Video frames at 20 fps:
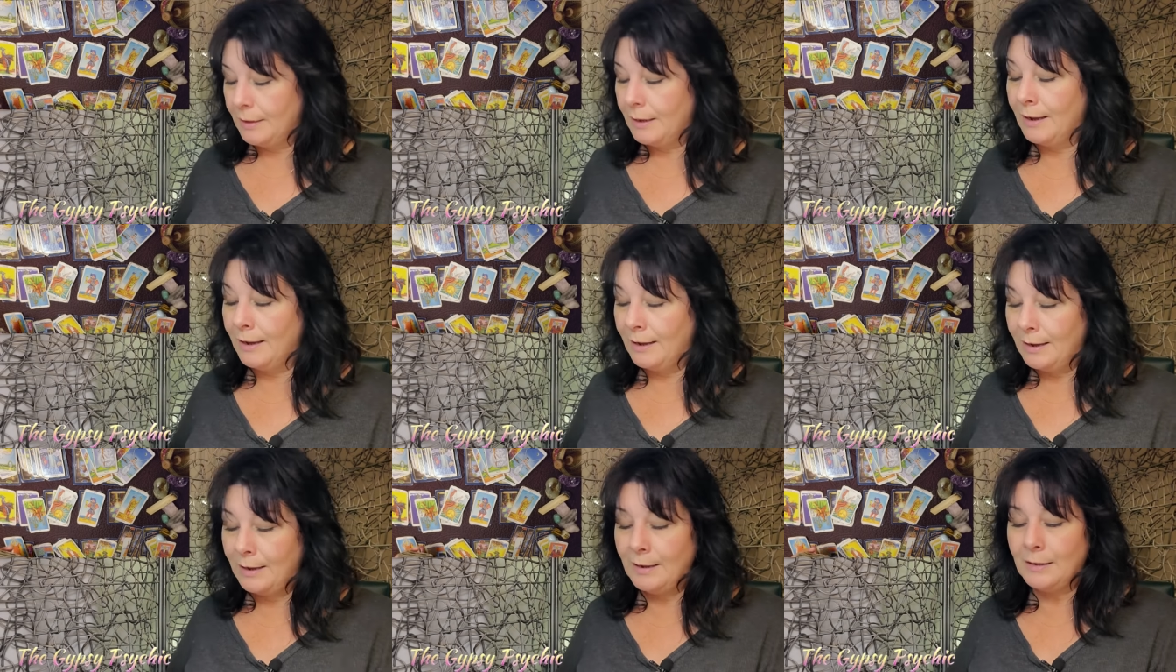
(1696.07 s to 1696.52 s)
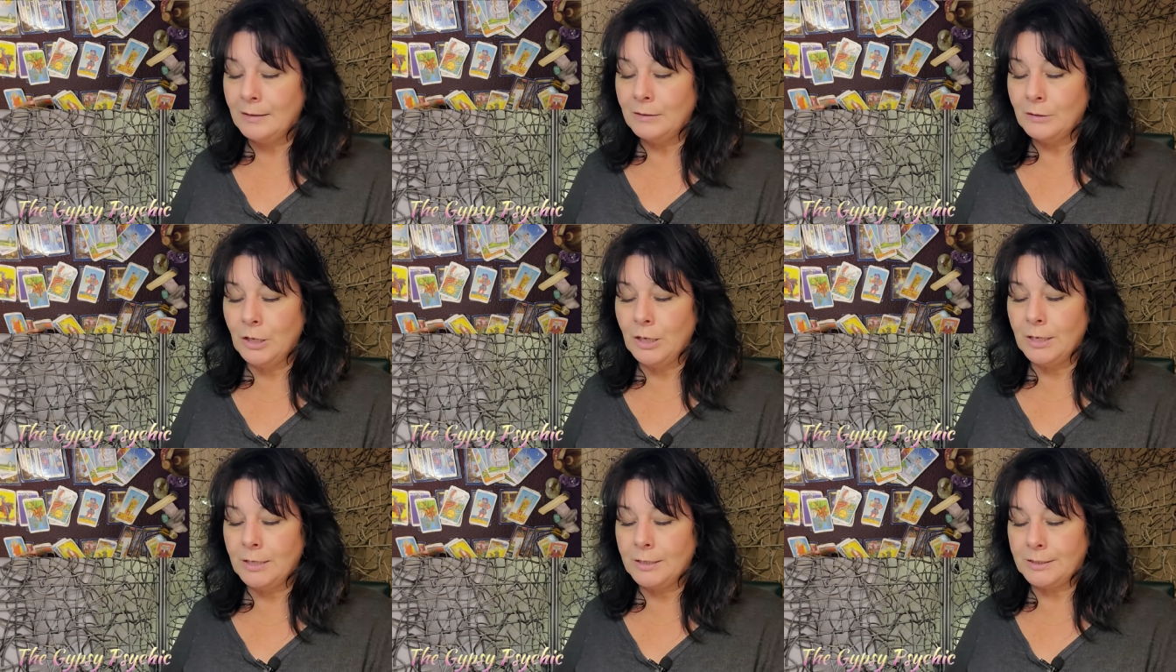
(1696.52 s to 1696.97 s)
Uh-huh,
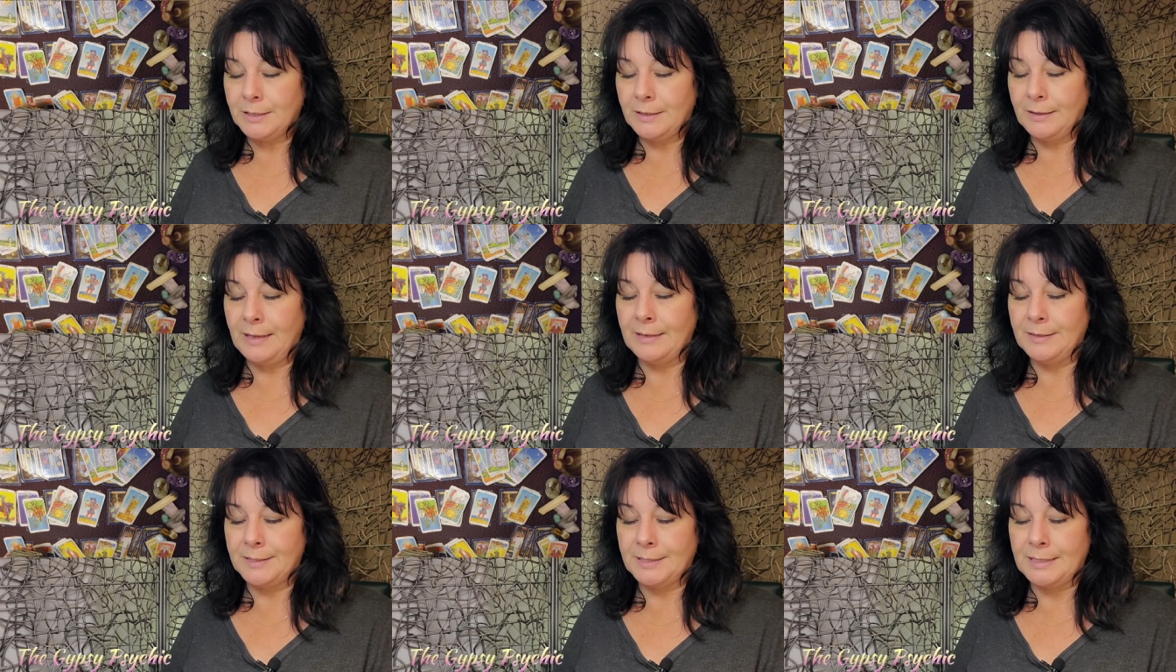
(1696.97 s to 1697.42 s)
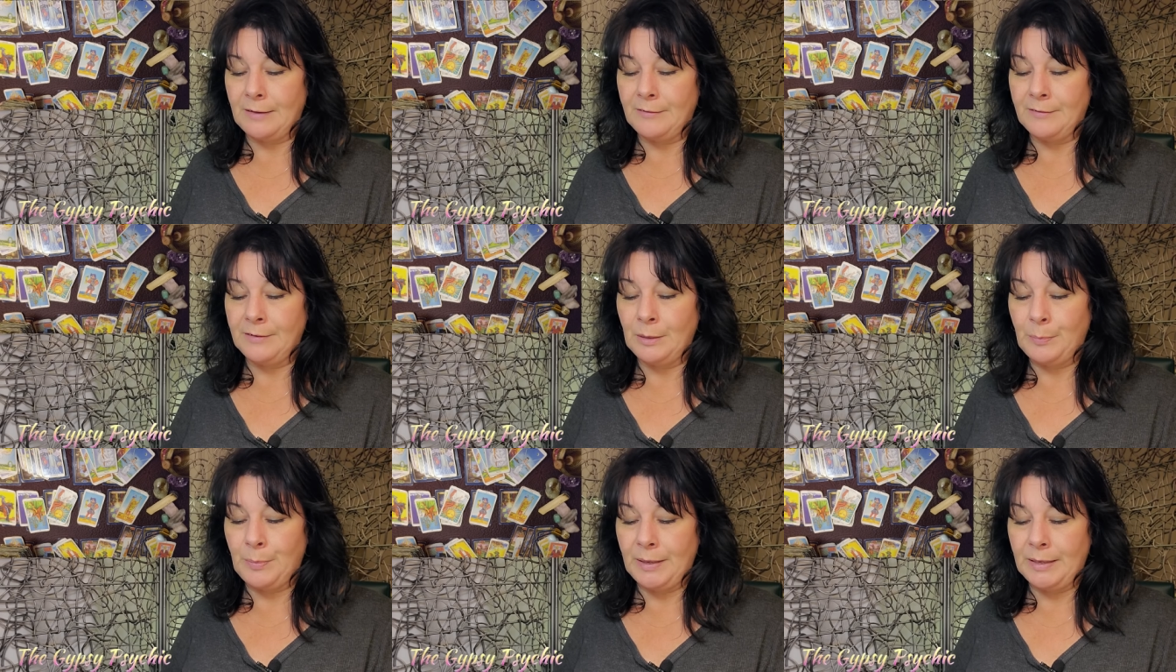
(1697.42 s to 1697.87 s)
look to that
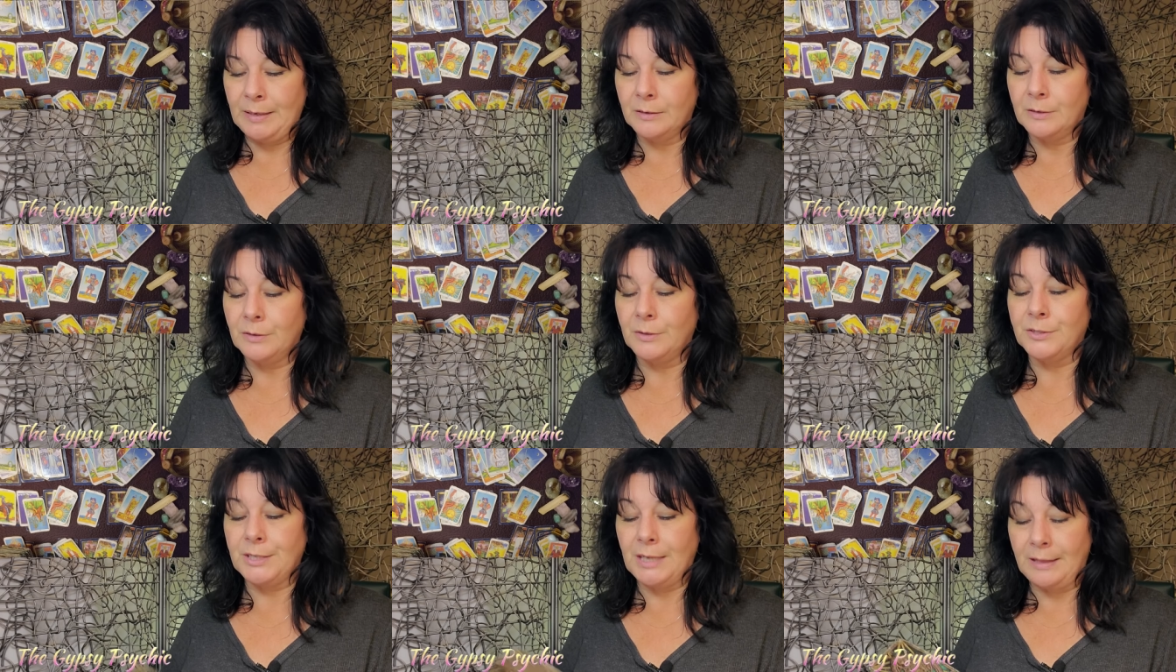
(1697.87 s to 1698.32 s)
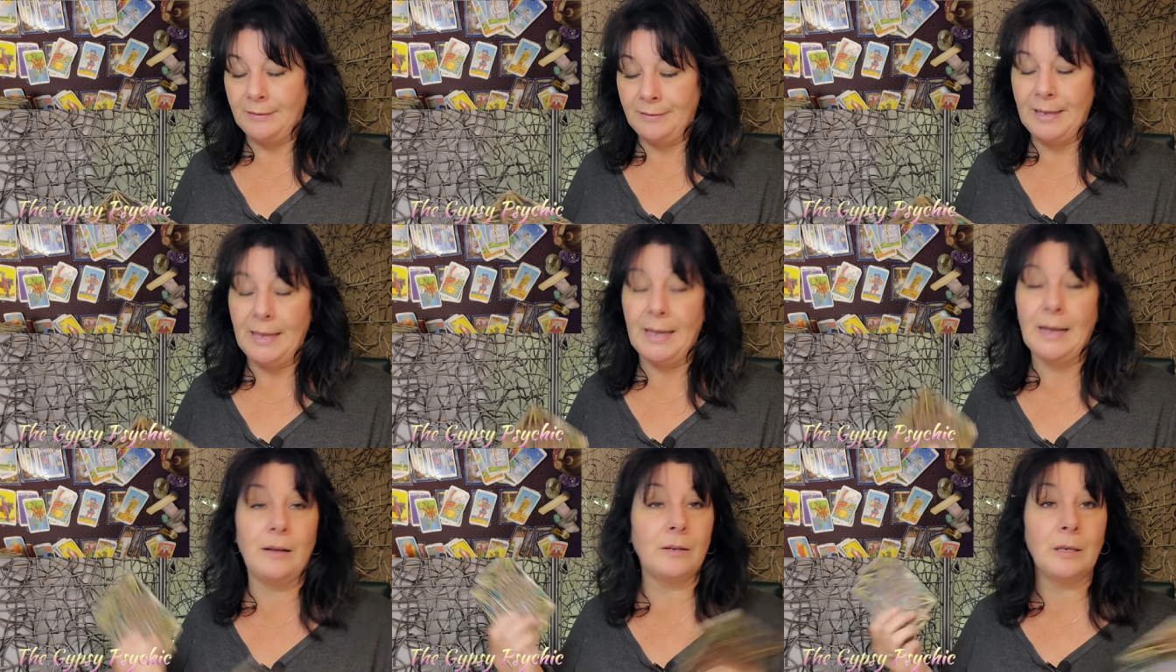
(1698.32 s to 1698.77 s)
Seven of Pentacles and
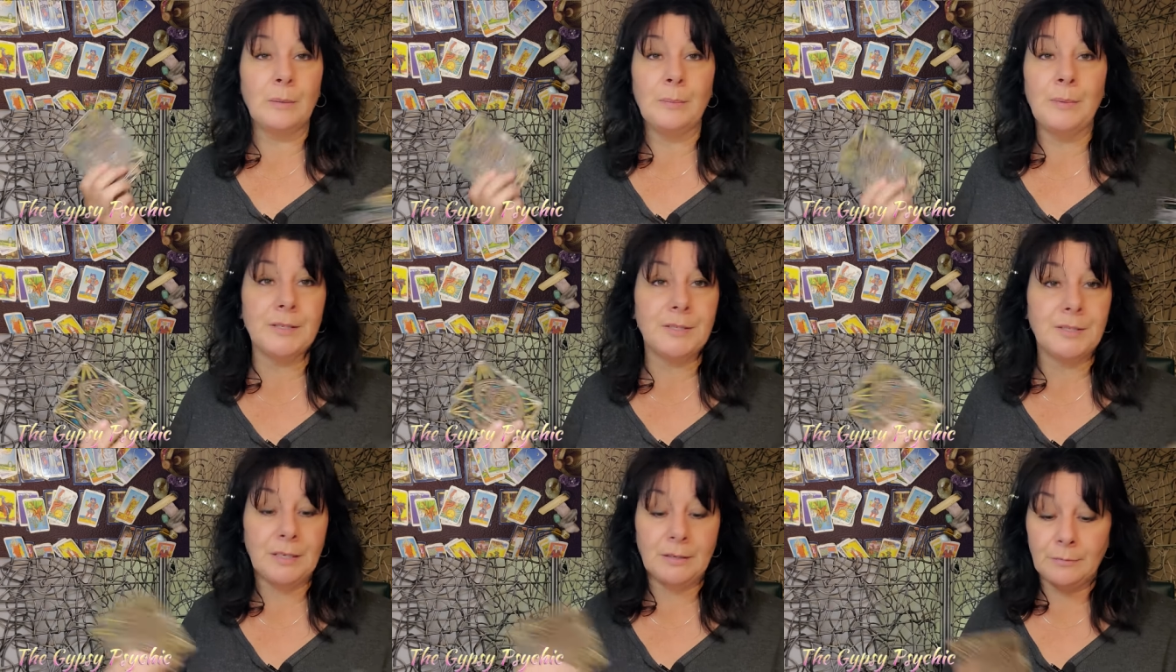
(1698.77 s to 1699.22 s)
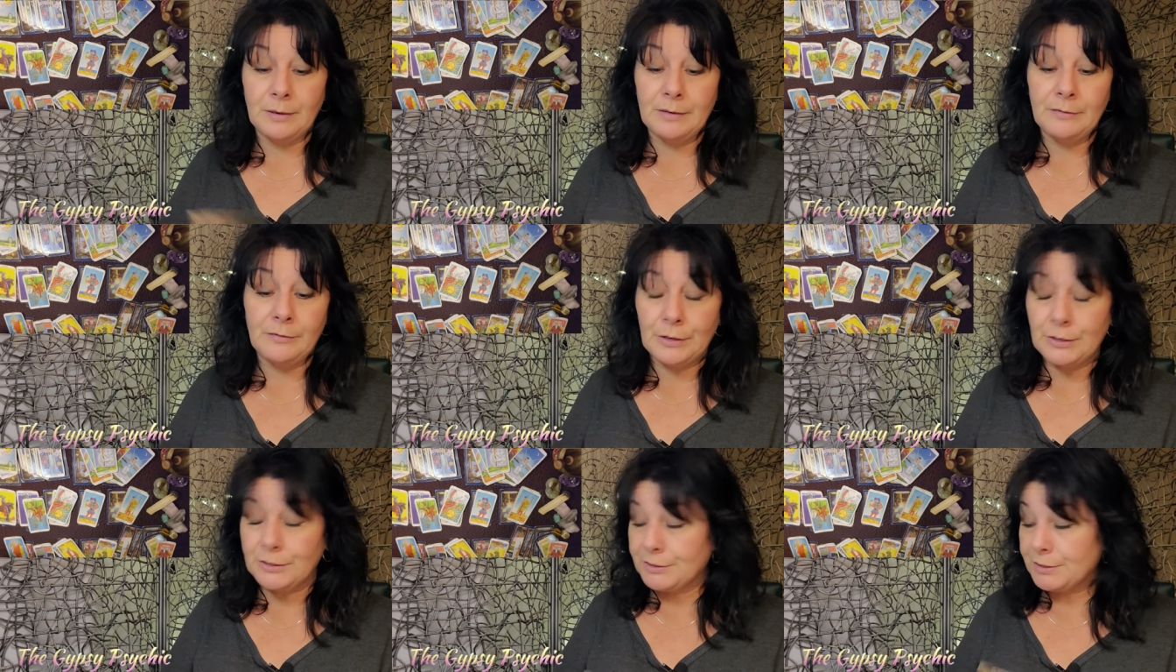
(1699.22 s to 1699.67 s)
the Alchemist in
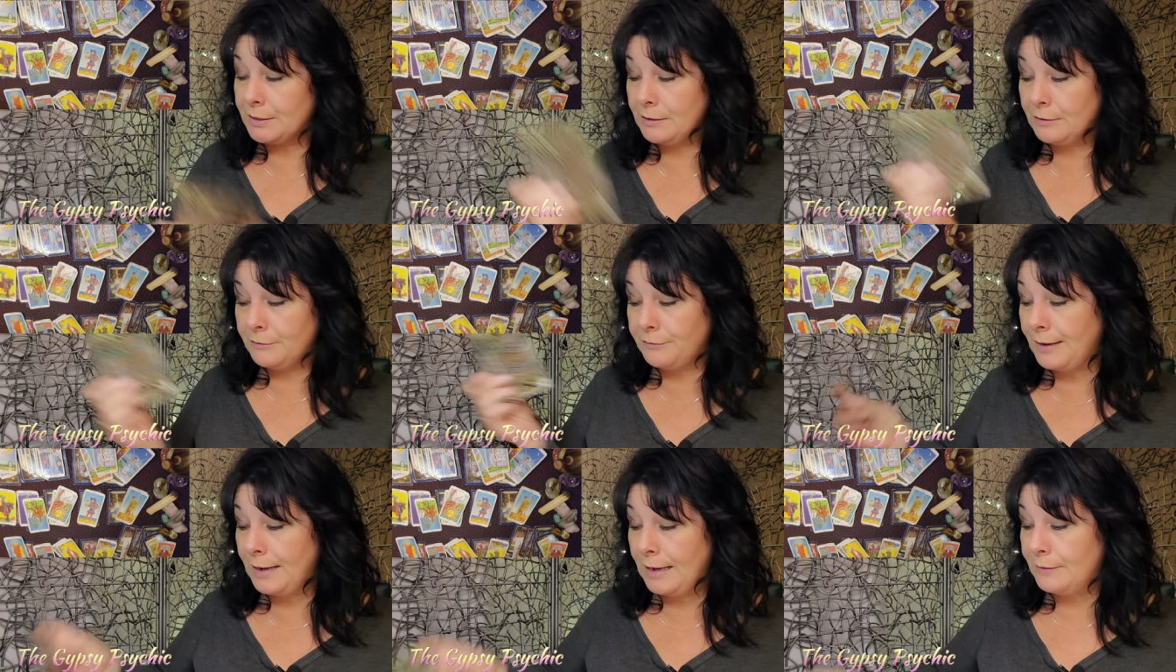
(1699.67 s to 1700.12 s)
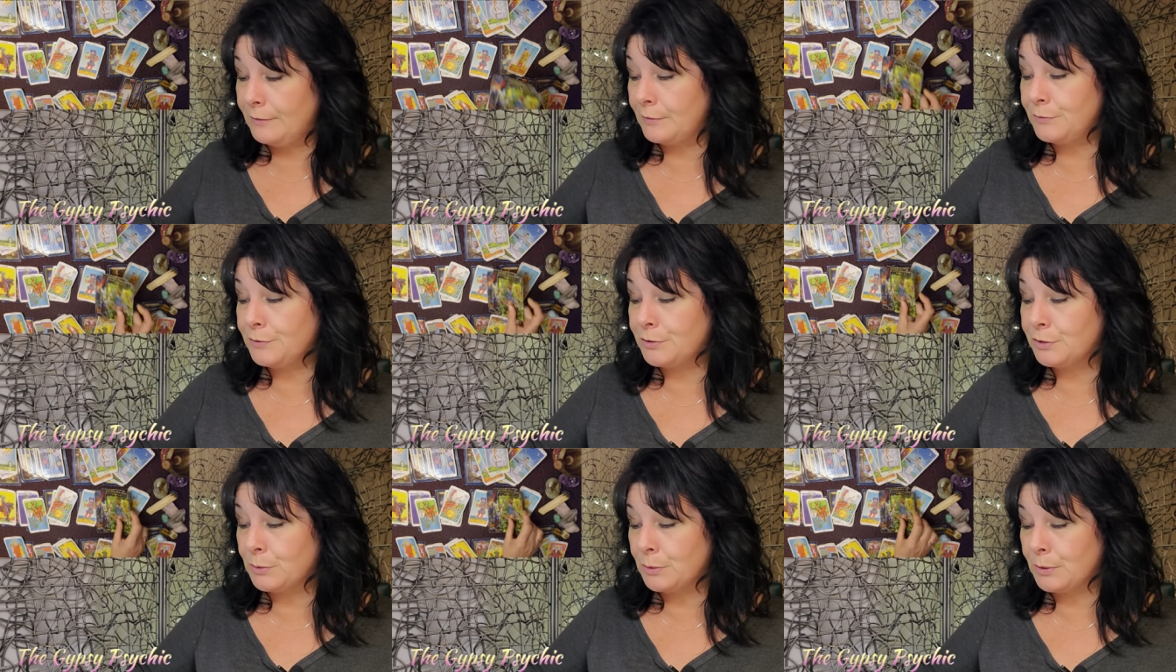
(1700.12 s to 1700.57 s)
reverse and the Five
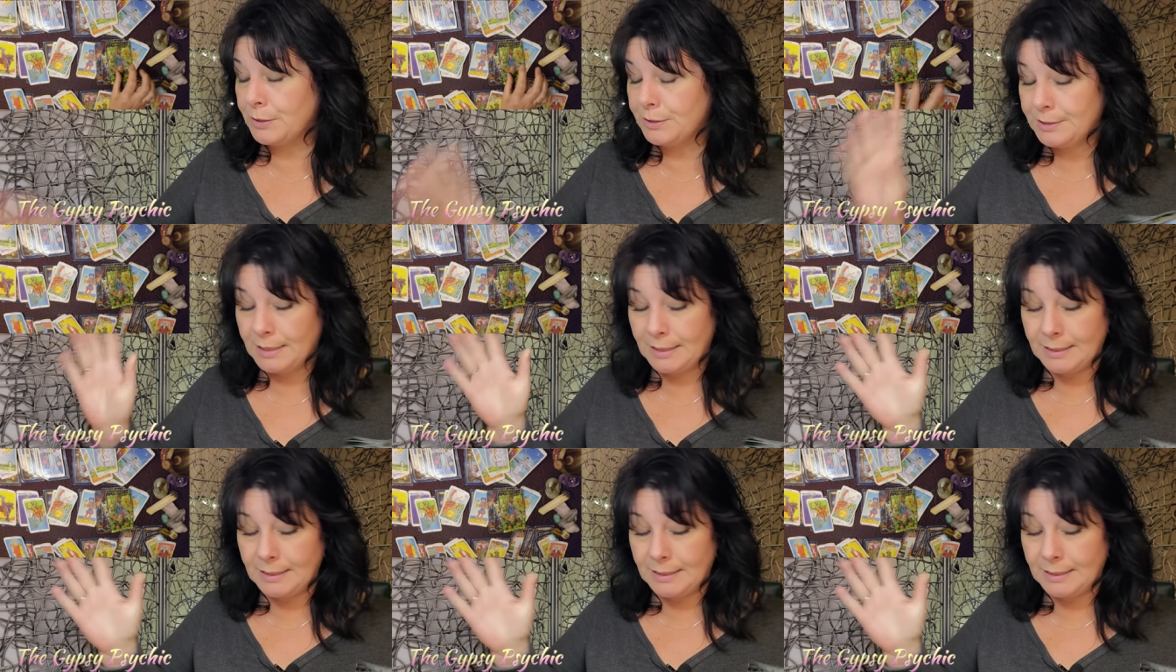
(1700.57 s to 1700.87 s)
of Swords.